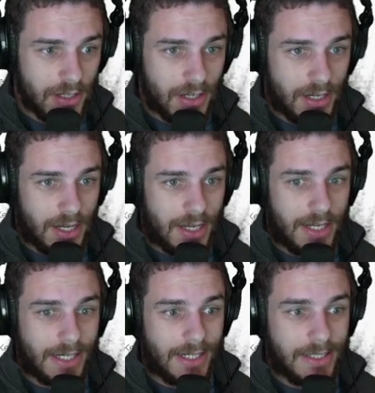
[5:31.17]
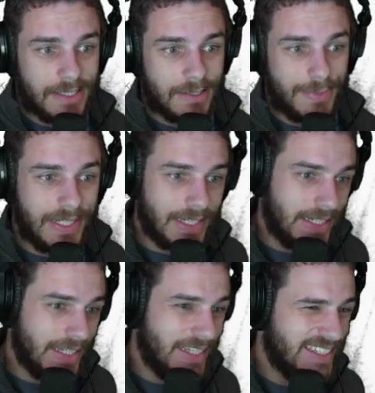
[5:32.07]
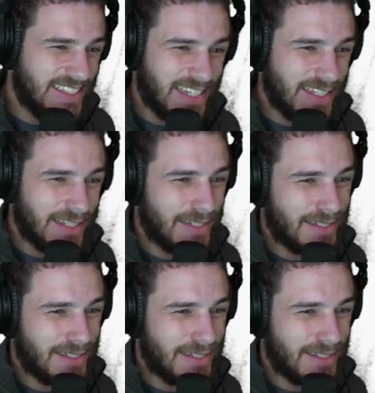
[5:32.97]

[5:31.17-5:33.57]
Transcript: But yeah, again, it's like